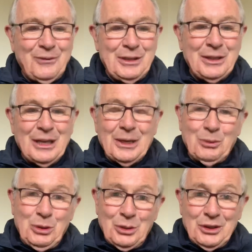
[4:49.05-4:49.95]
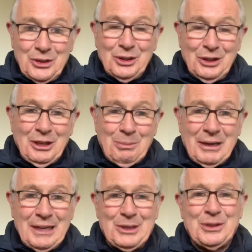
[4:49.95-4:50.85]
When you consider the
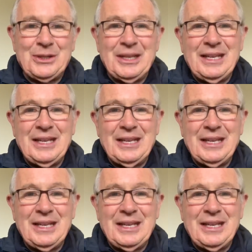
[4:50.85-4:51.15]
players